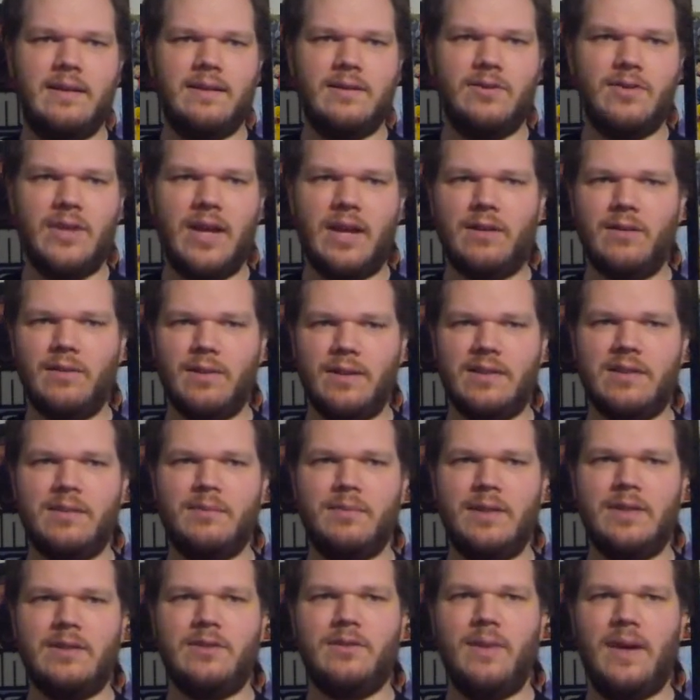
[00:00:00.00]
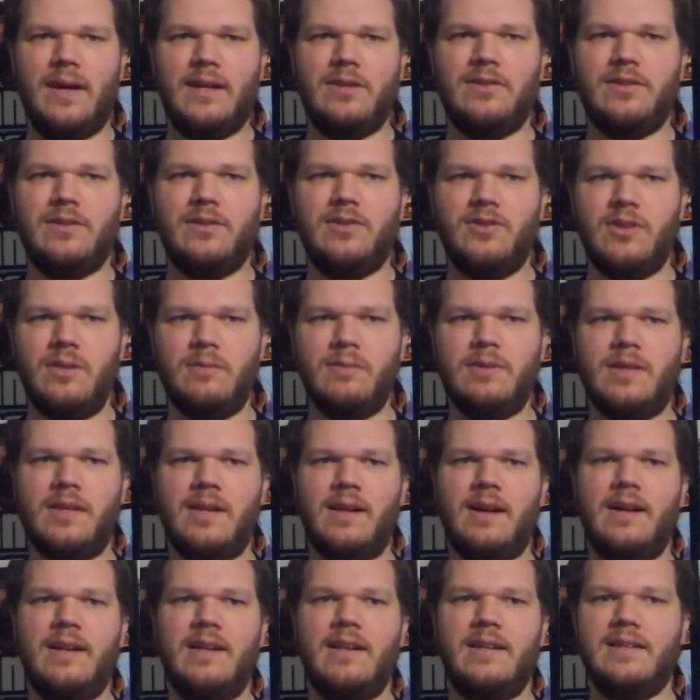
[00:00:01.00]
Jackal gets a bit too anxious, jumps
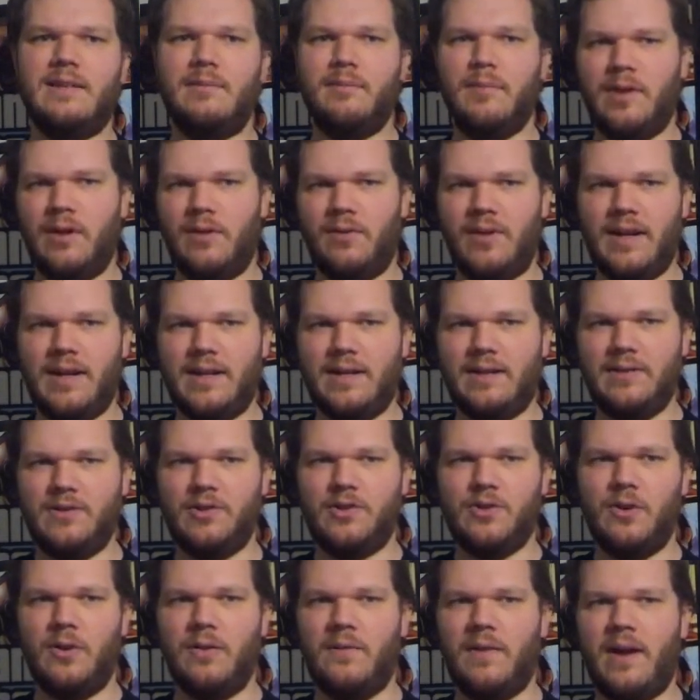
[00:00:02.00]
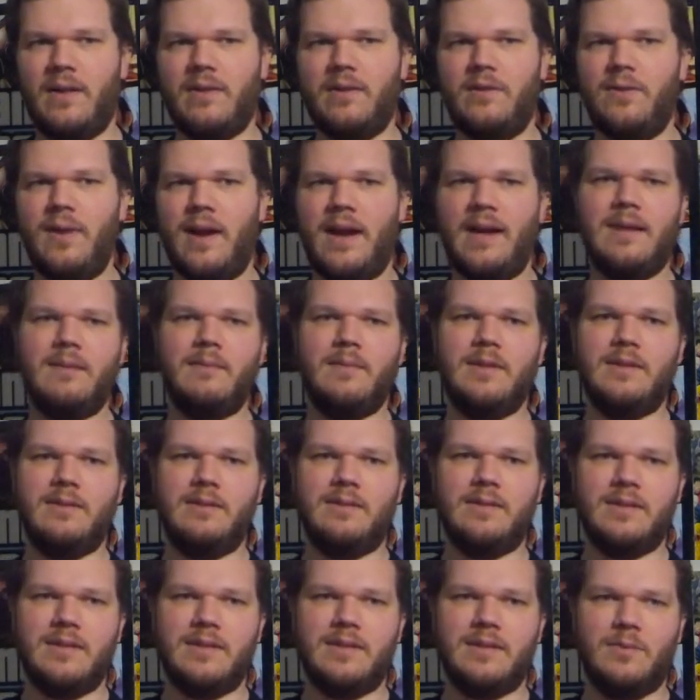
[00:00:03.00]
the gun, and is obliterated in a show of how the tracking
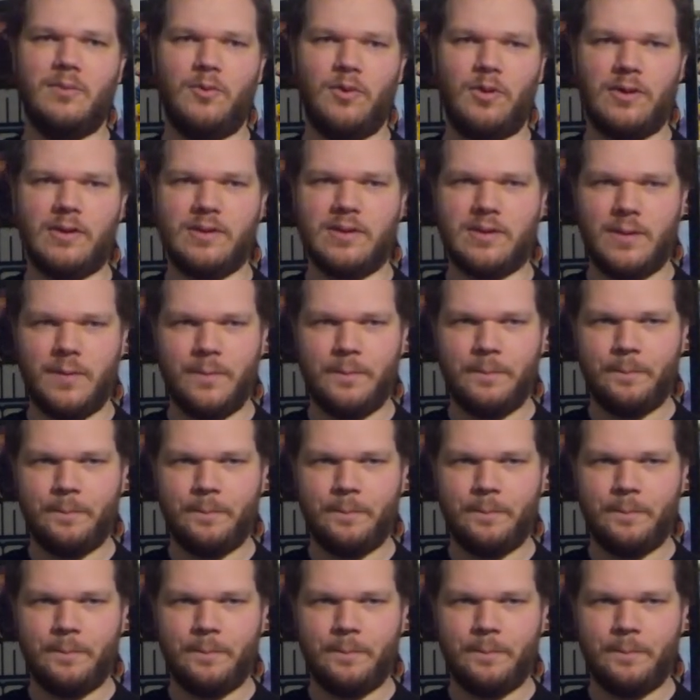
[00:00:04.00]
missile system works.